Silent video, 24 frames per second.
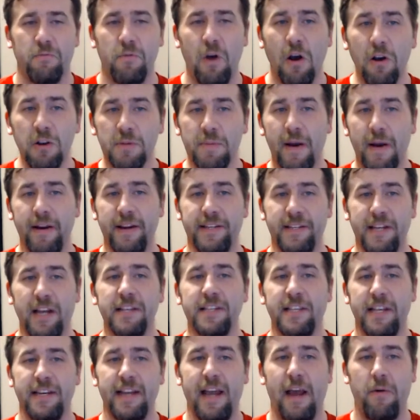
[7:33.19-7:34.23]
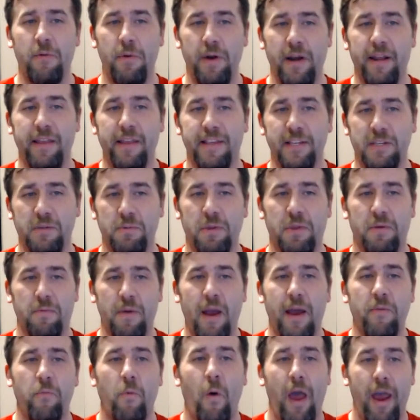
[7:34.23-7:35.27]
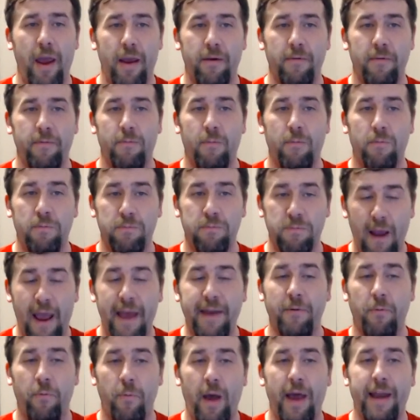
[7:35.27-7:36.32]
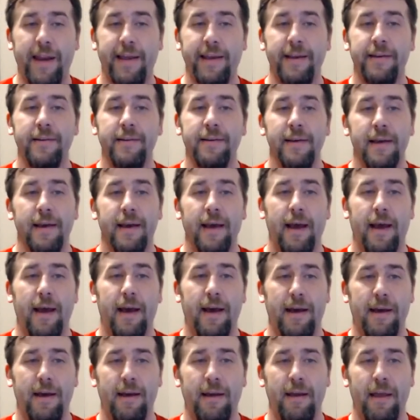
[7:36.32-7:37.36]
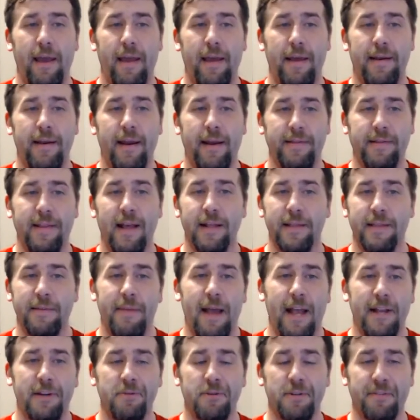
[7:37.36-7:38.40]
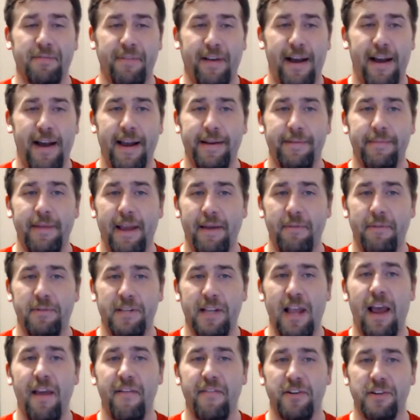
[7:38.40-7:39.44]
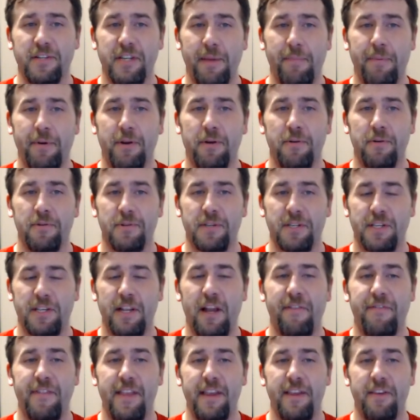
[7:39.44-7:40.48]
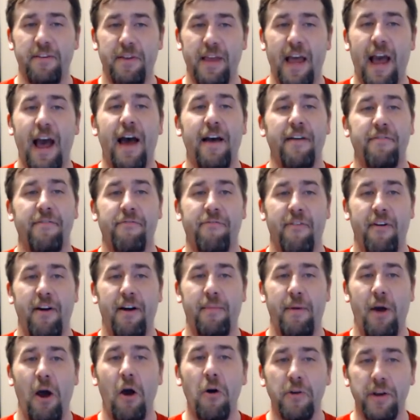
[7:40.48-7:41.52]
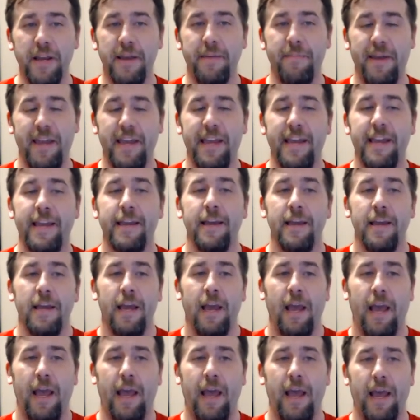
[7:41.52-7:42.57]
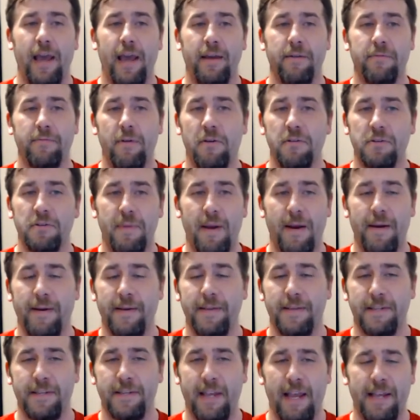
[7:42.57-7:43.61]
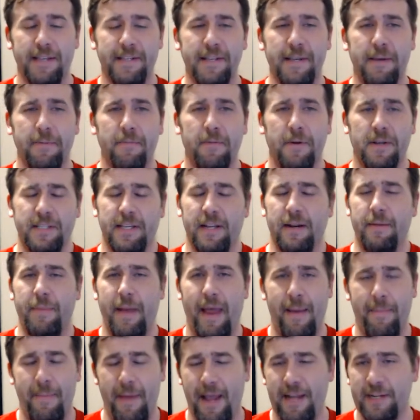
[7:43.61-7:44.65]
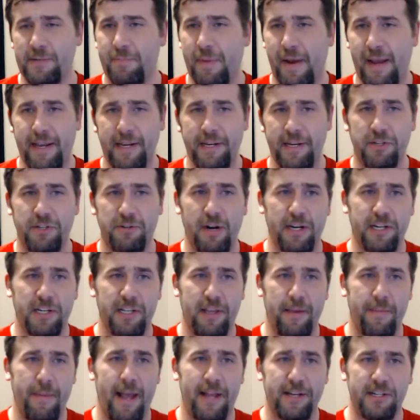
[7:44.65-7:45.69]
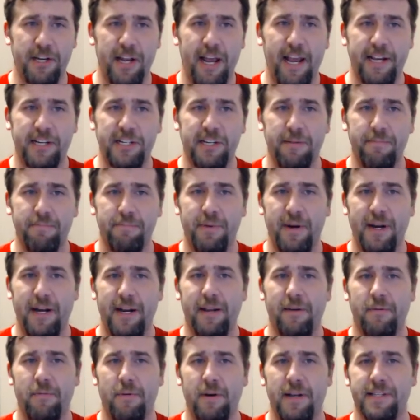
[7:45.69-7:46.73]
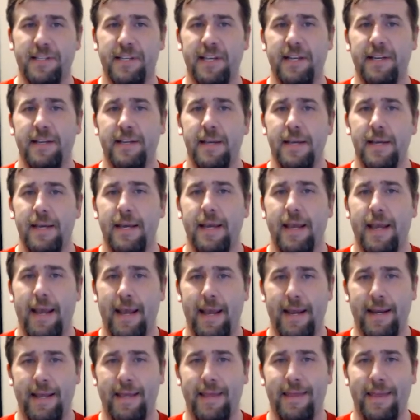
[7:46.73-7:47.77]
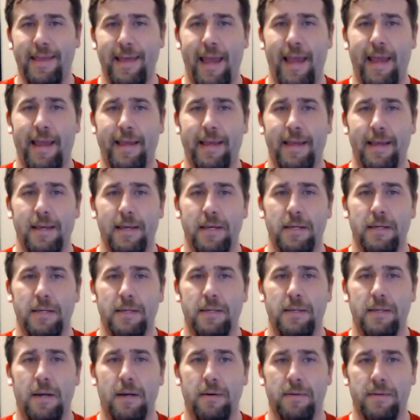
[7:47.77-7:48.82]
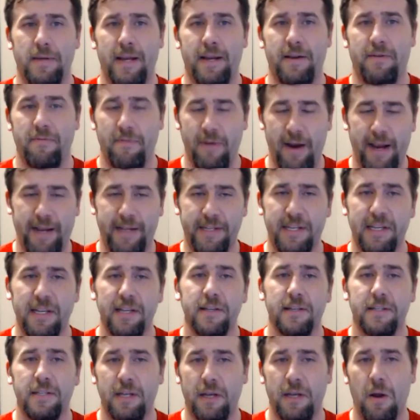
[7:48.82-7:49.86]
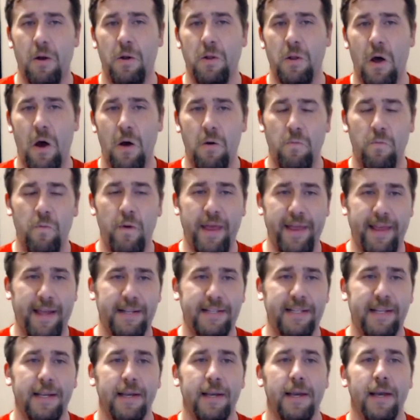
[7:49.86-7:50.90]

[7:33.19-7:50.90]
Rosemary does end up winning this with the red wedding, and I thought the match was fine. It was kind of your typical stuff that you got from ODB and Rosemary in this case. It wasn't a bad match by any stretch of the imagination, but it wasn't anything all that great to go along with it.